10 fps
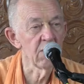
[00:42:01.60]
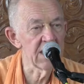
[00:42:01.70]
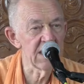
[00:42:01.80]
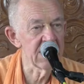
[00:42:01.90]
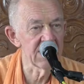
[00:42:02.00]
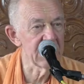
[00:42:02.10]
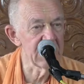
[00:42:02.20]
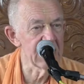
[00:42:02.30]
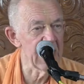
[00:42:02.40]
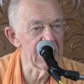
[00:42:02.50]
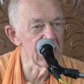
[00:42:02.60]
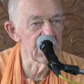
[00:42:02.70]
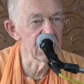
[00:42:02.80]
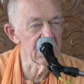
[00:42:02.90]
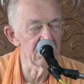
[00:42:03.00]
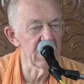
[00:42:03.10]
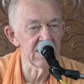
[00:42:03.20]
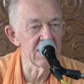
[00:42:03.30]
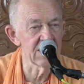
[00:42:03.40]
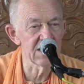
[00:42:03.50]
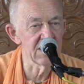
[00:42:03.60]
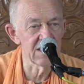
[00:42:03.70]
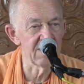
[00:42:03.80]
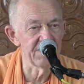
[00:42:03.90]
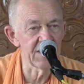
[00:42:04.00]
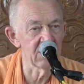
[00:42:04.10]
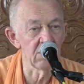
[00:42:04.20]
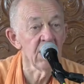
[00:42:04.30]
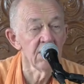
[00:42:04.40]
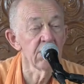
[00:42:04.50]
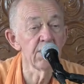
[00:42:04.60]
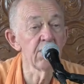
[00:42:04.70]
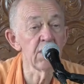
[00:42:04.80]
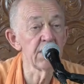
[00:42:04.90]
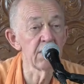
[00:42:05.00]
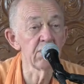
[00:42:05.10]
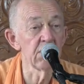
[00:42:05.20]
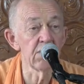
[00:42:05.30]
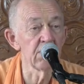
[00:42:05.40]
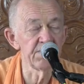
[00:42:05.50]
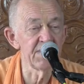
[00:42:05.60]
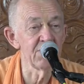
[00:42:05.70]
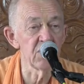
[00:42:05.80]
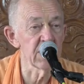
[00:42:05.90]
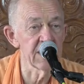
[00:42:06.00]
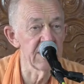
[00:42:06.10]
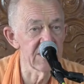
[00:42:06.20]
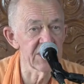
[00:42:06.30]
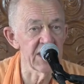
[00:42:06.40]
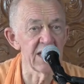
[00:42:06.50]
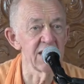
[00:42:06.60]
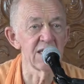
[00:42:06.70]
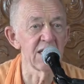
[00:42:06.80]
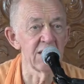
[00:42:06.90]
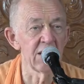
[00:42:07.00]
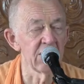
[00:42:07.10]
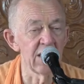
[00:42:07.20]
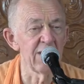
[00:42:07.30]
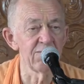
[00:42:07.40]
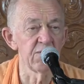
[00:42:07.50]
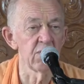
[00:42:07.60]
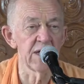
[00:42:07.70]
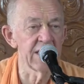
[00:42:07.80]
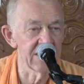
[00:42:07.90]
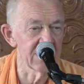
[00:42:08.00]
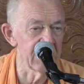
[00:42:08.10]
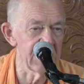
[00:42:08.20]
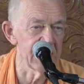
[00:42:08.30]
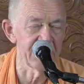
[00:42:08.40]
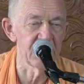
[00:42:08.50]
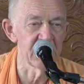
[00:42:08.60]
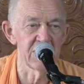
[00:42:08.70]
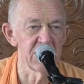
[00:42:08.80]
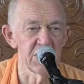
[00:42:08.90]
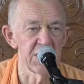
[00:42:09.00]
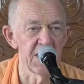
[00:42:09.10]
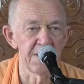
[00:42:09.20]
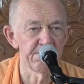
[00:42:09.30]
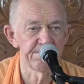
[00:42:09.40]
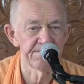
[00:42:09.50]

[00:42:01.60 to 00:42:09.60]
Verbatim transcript: When he's in danger, when he's in difficult, we, want, we will be more concerned and our love will increase for Krishna.